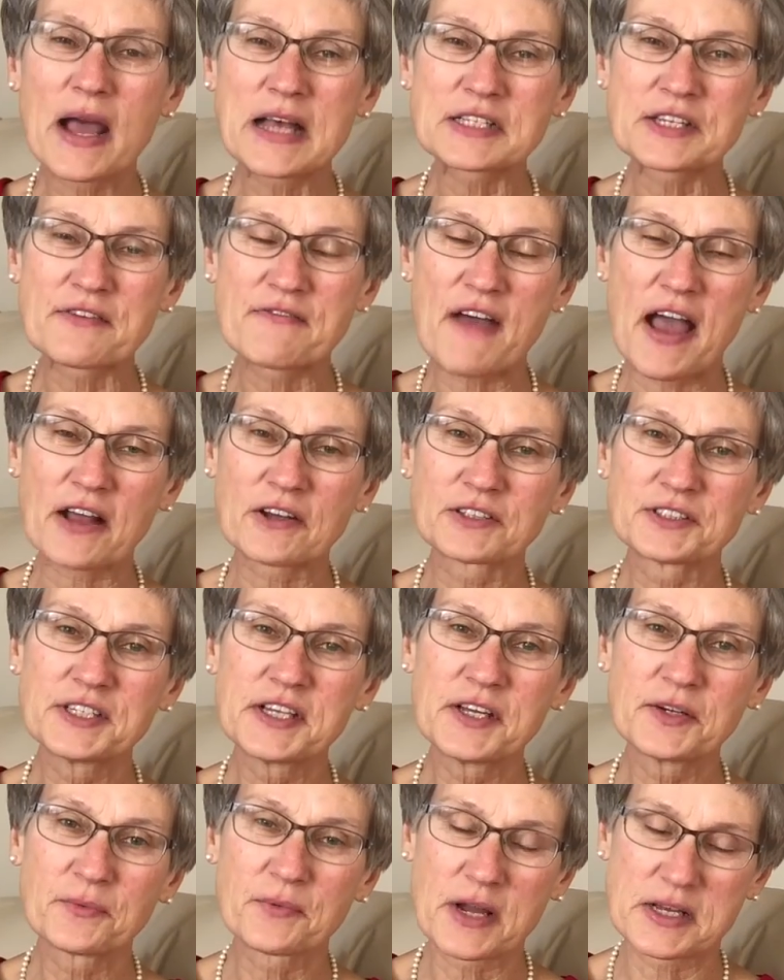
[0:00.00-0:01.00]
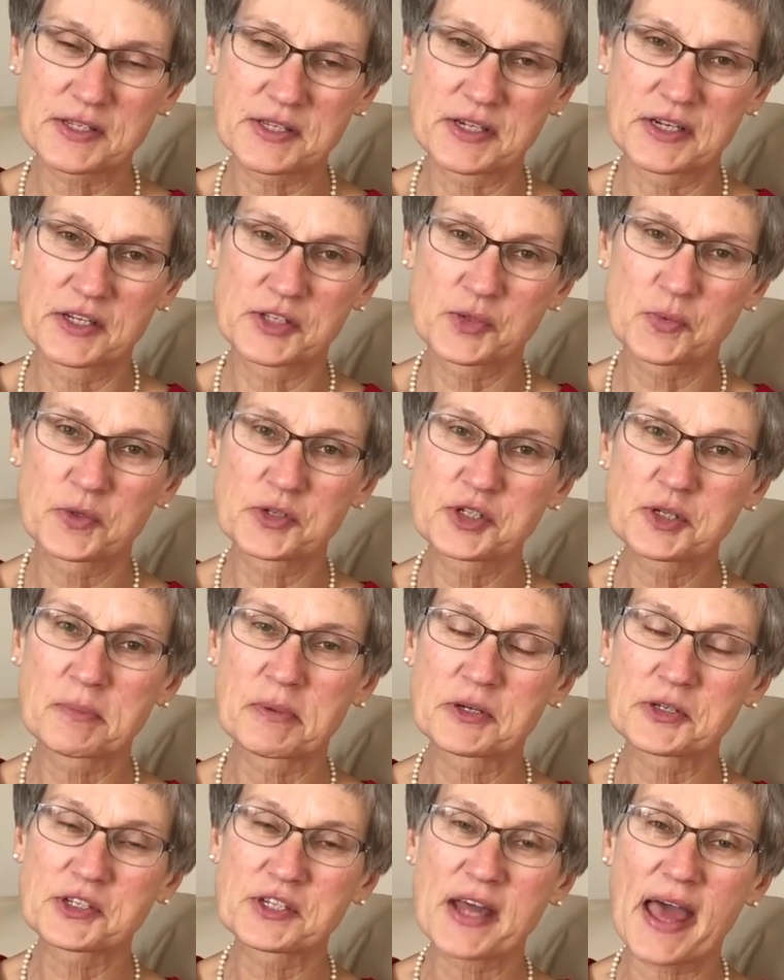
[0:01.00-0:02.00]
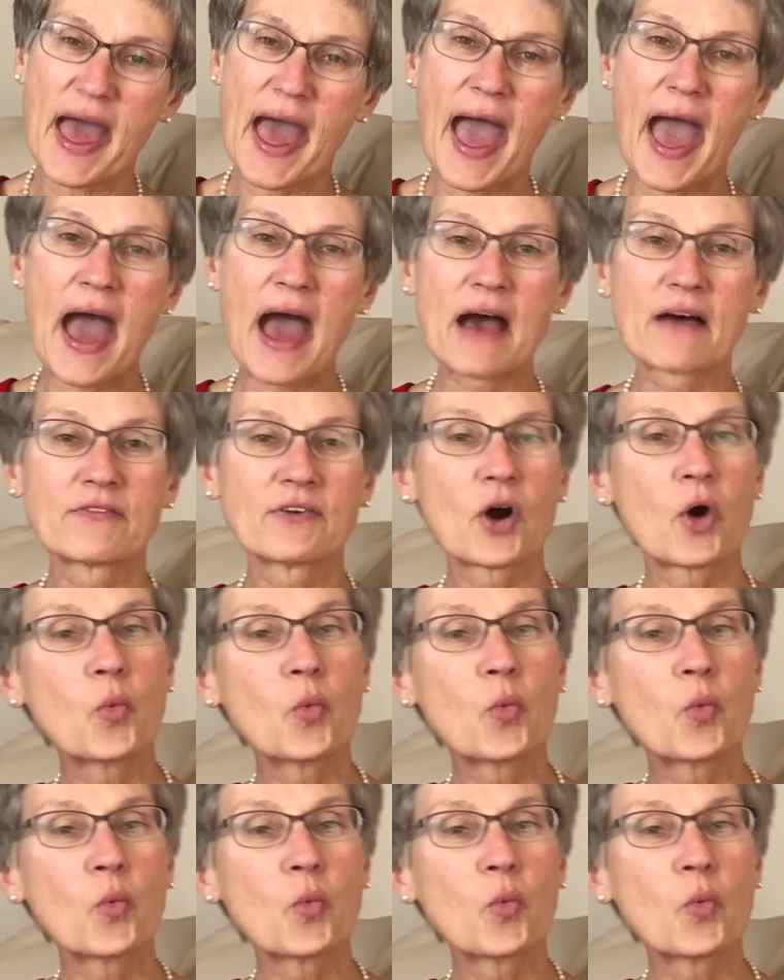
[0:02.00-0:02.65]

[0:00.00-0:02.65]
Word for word: As a faculty in residence, we're supposed to have